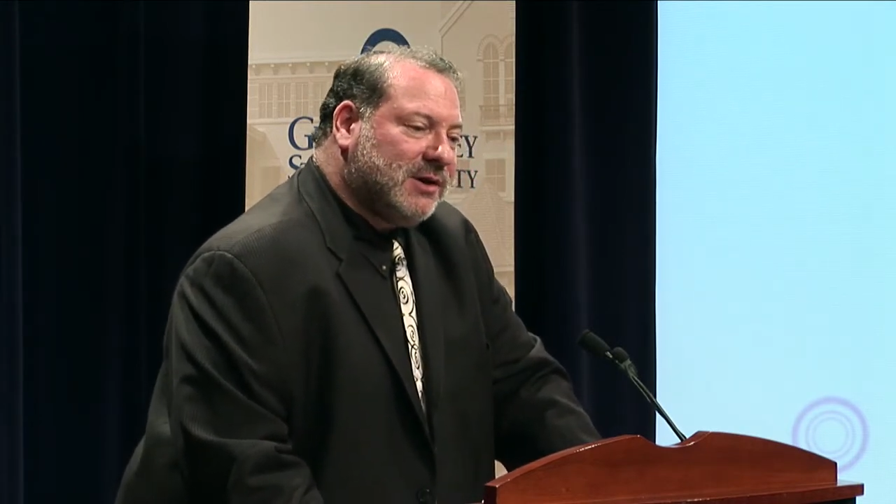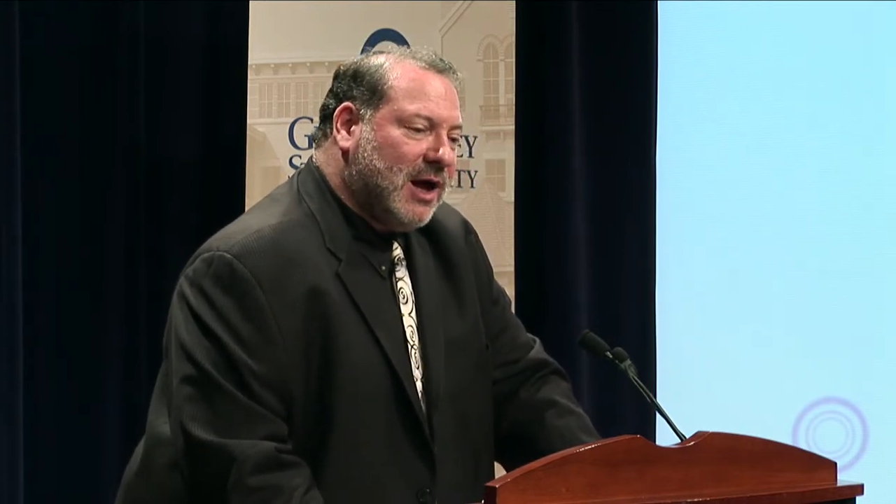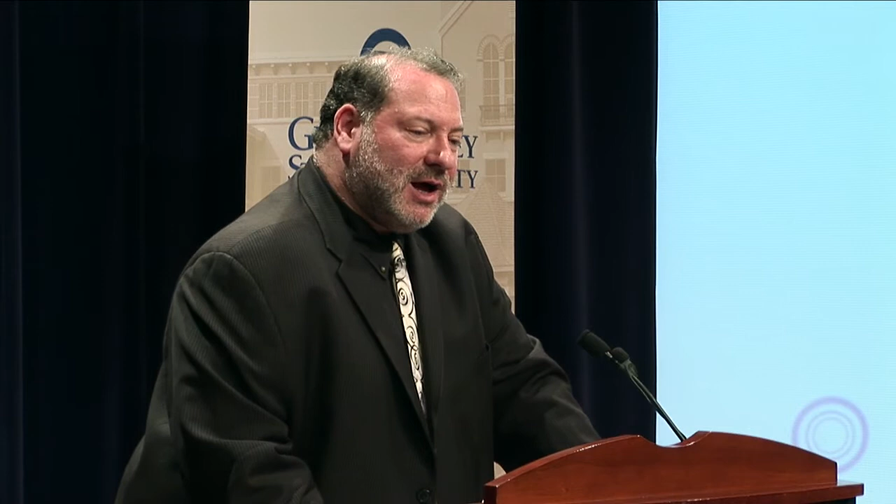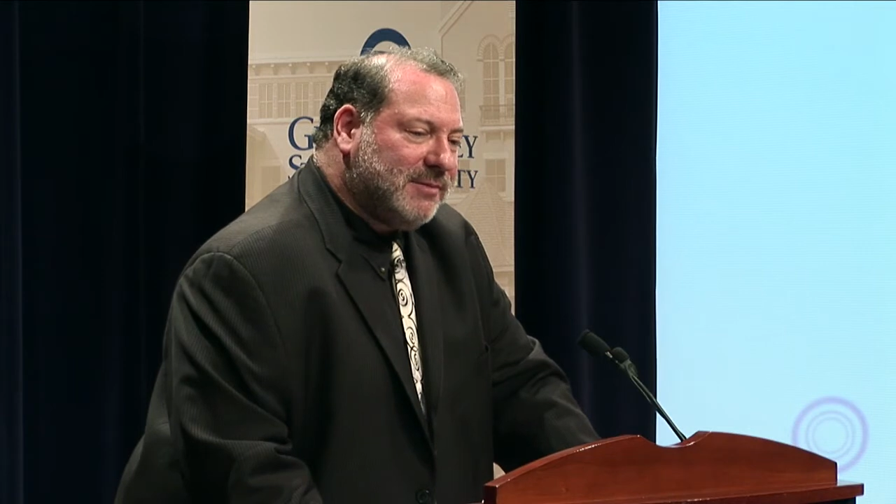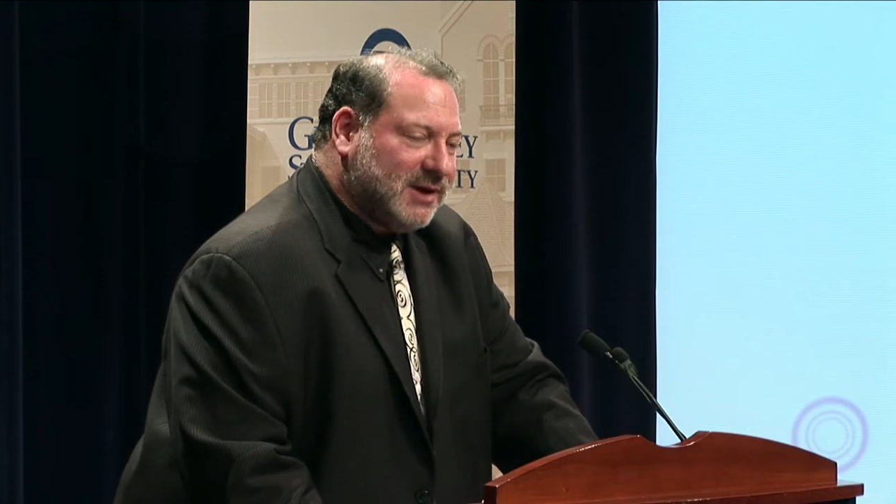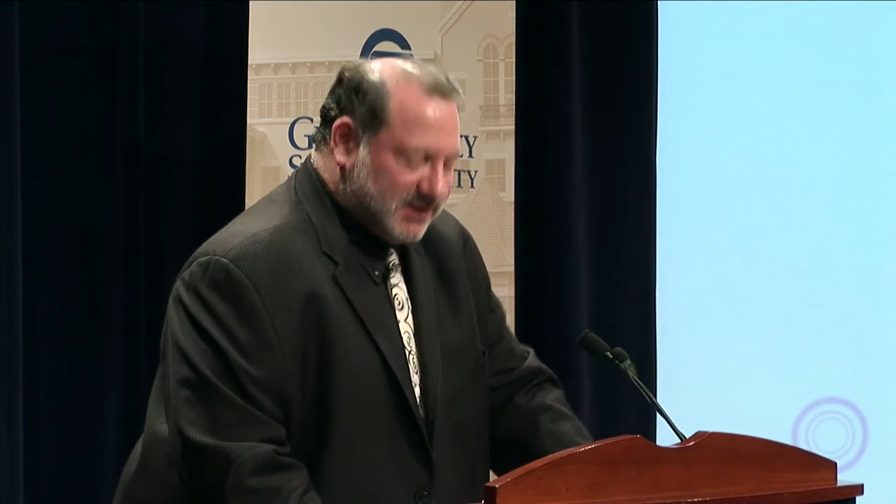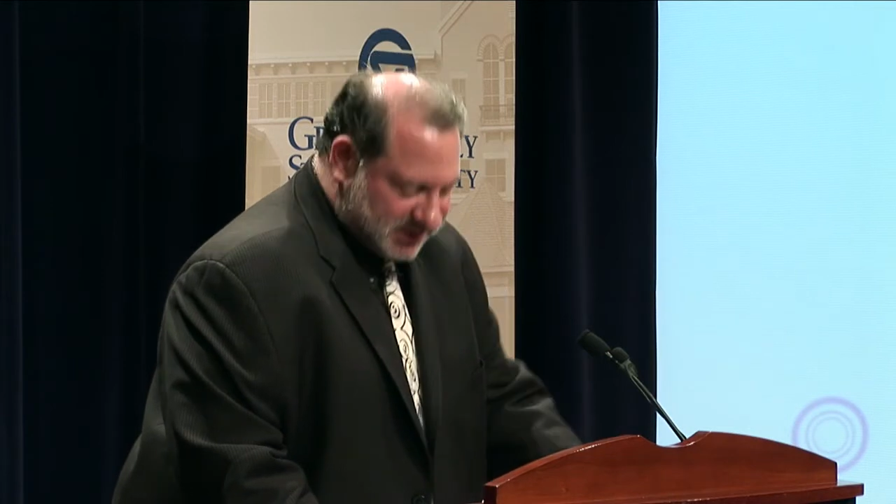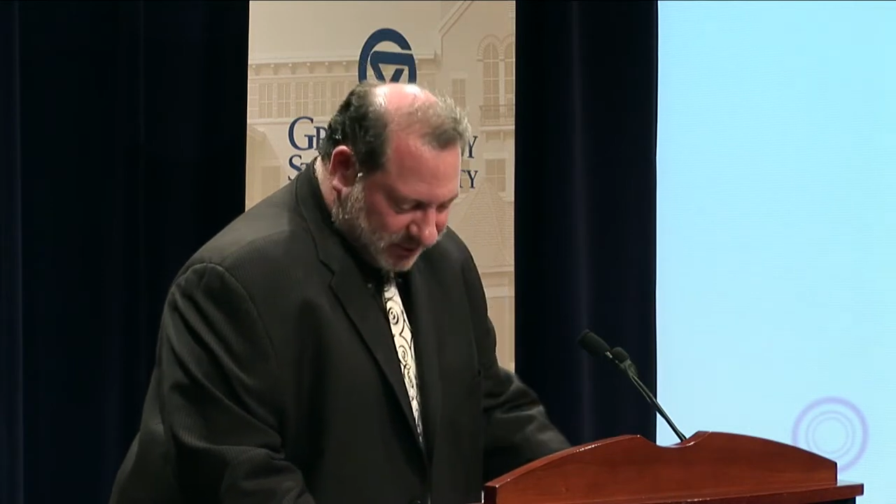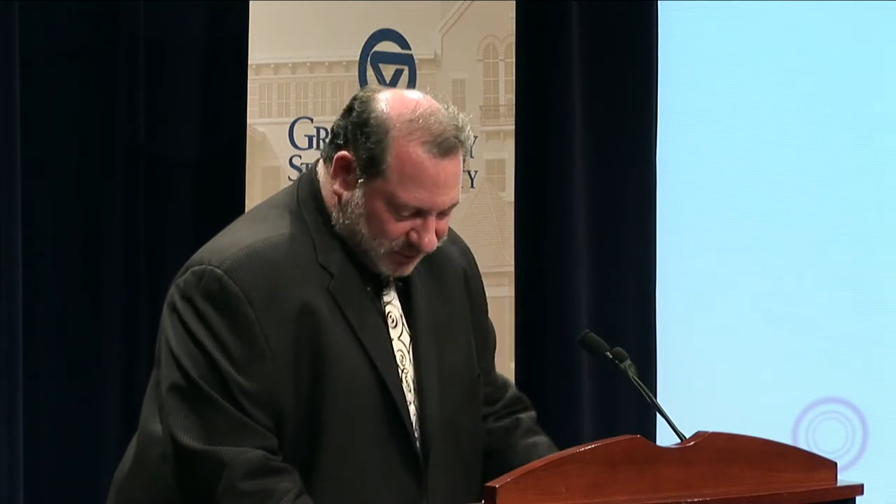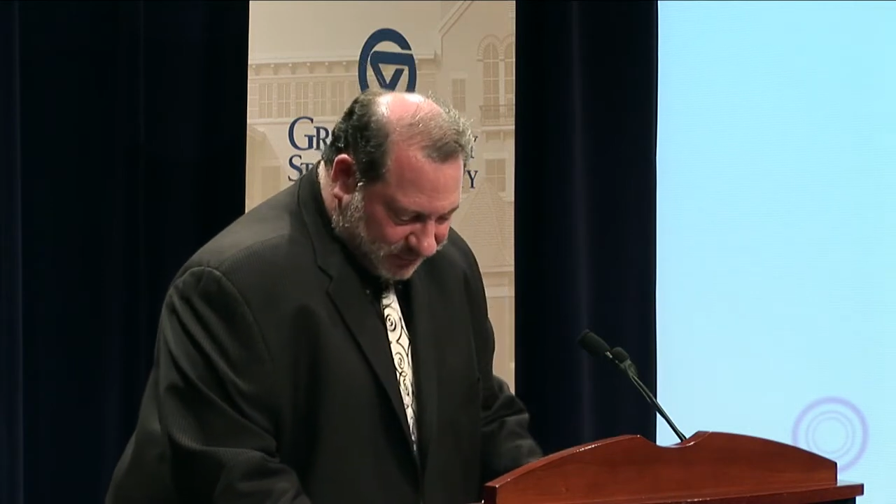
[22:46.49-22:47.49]
ominous
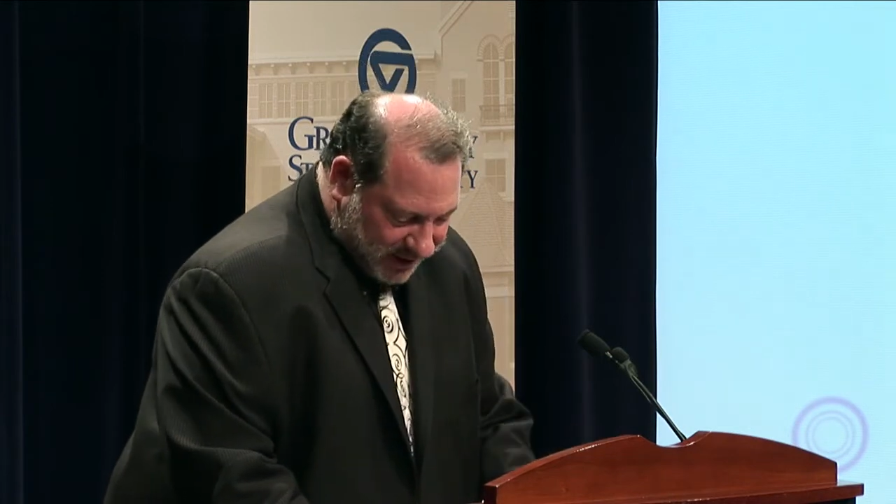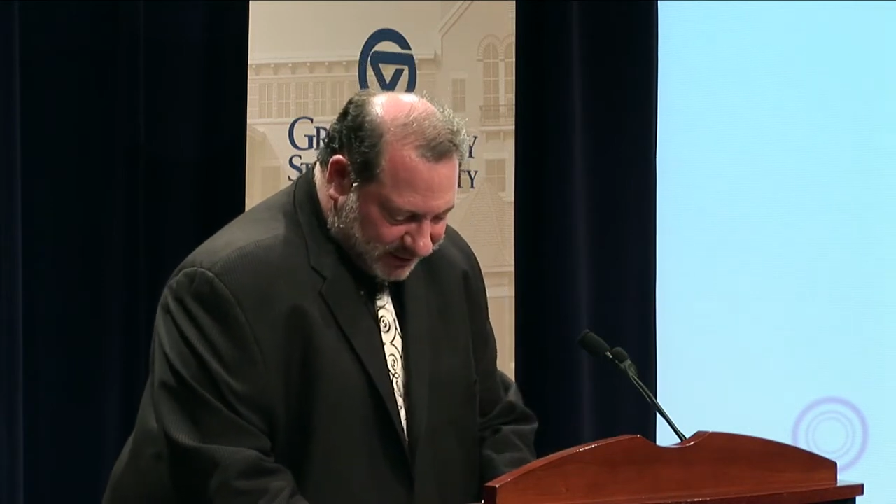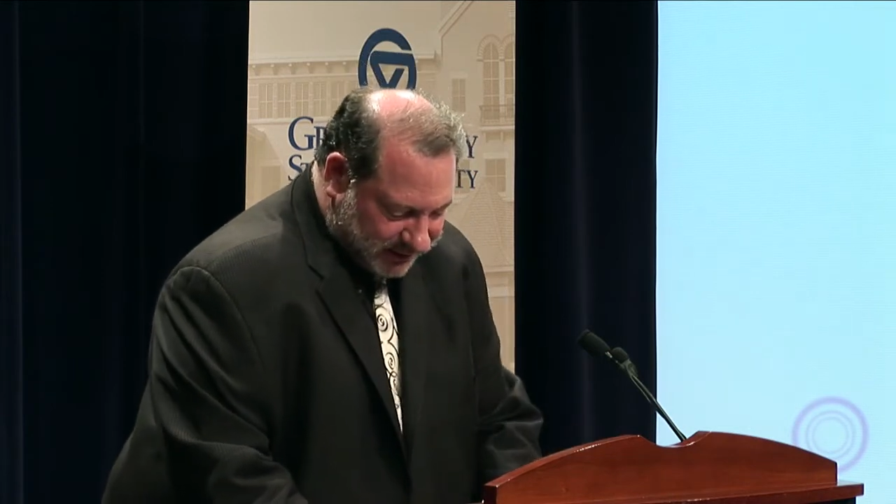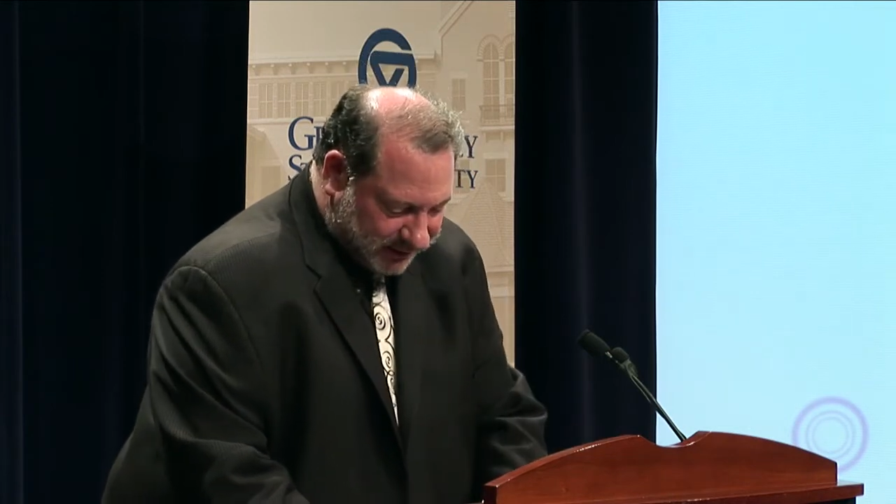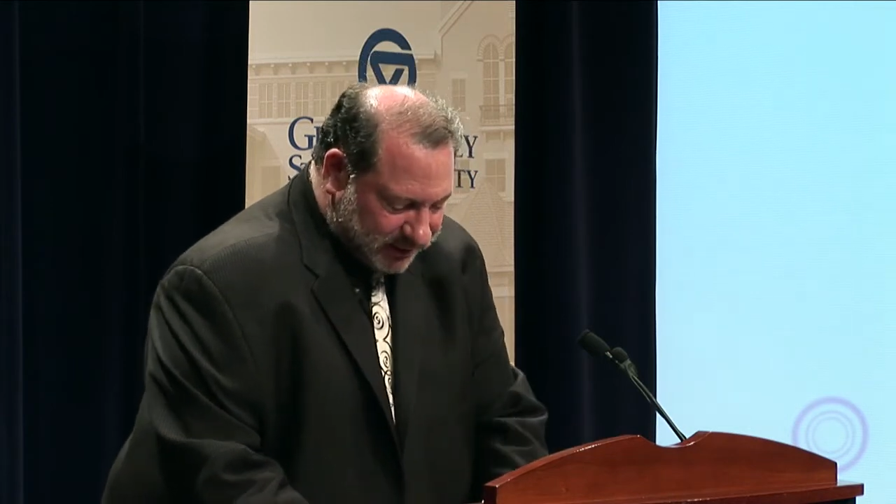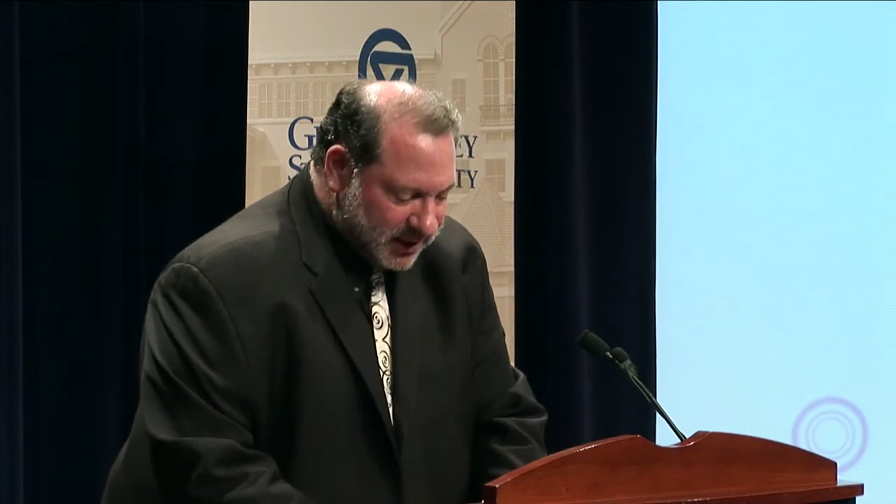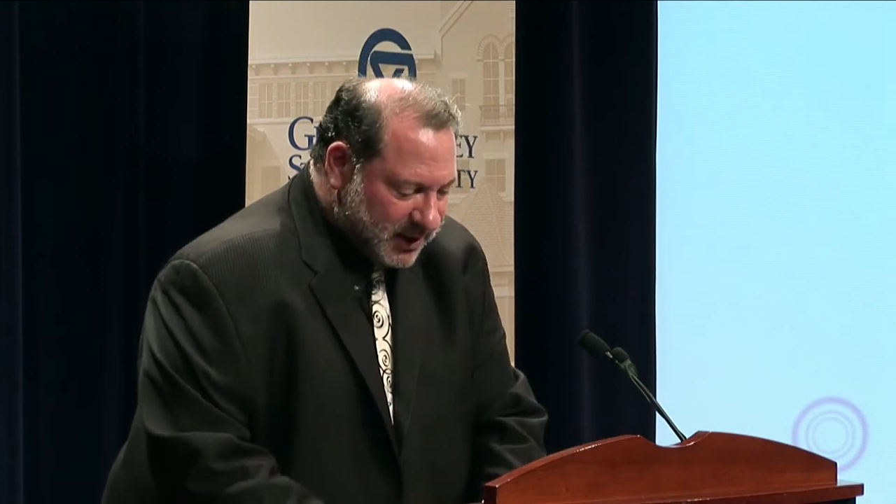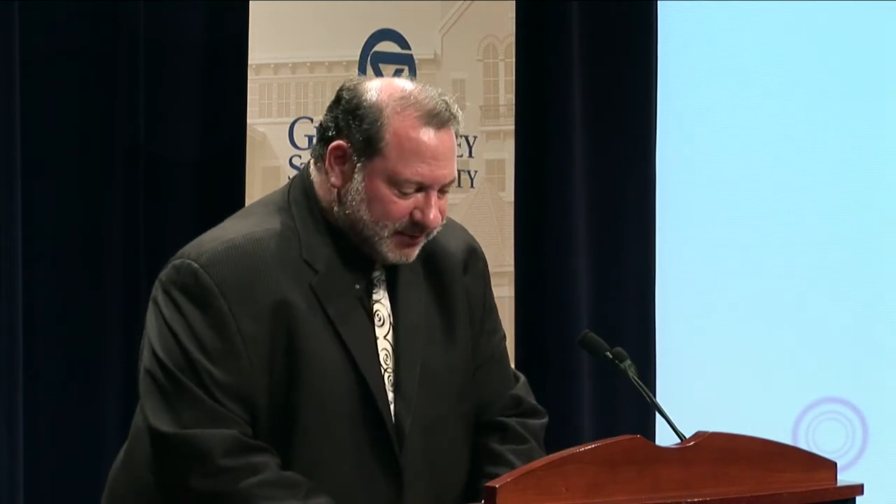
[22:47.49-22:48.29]
and threatening,